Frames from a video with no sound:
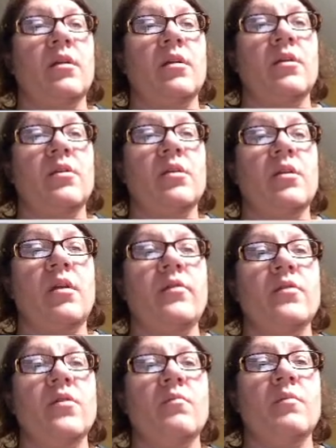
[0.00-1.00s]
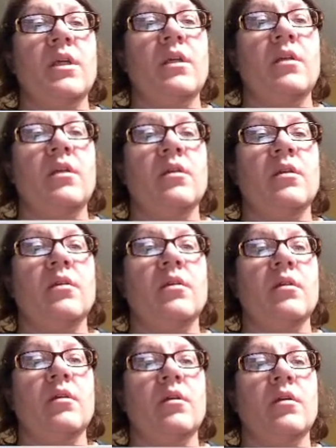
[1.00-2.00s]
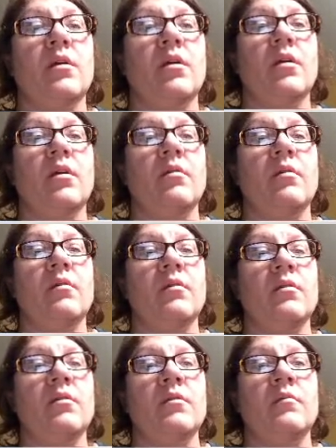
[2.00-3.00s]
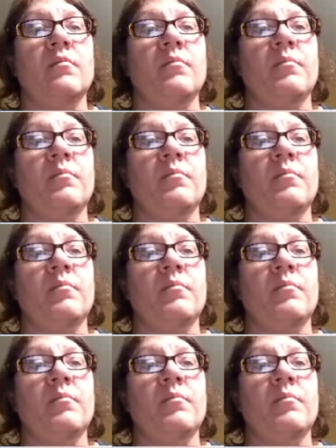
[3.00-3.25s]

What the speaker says: it should also be a